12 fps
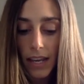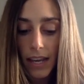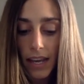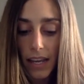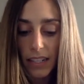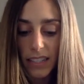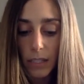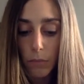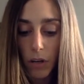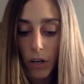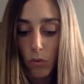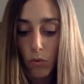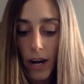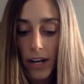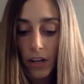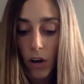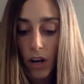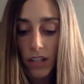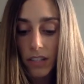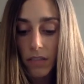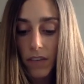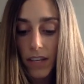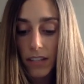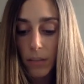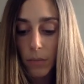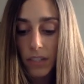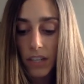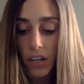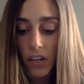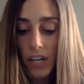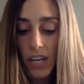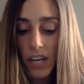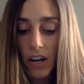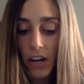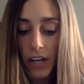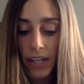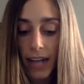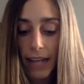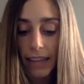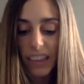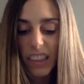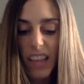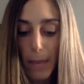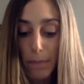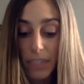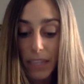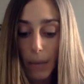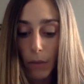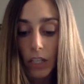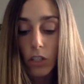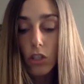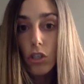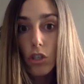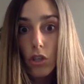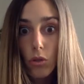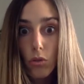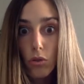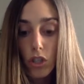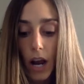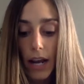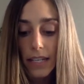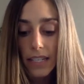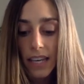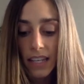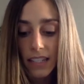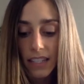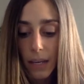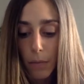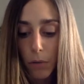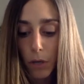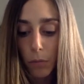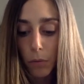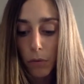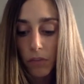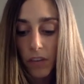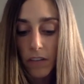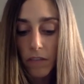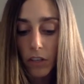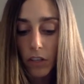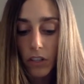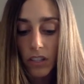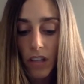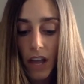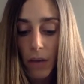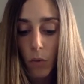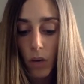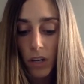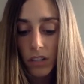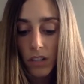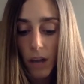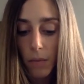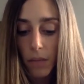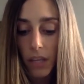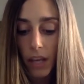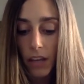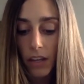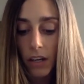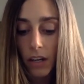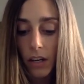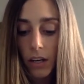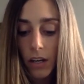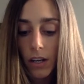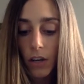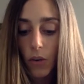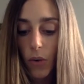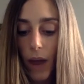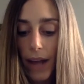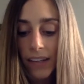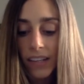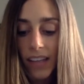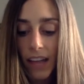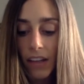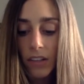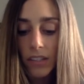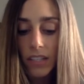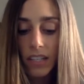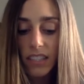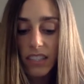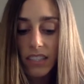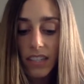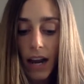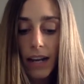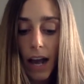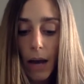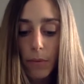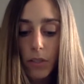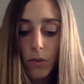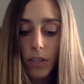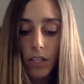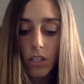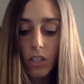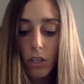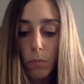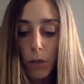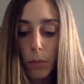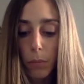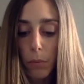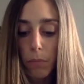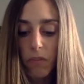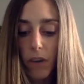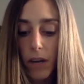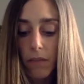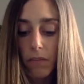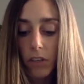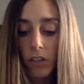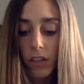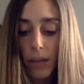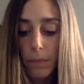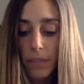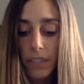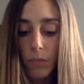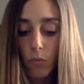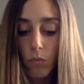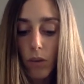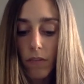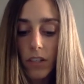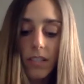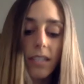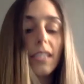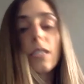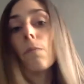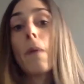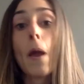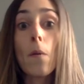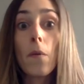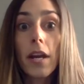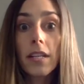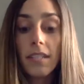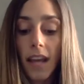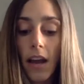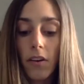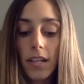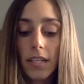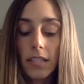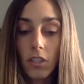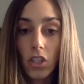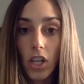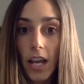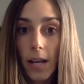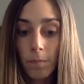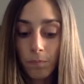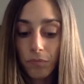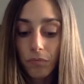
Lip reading: It spread right across the face, almost ear to ear, and it had lips that were like two gigantic purple frankfurters lying one on top of the other. Craggly yellow teeth stuck out between the two purple frankfurter lips, and rivers of spit ran down his chin.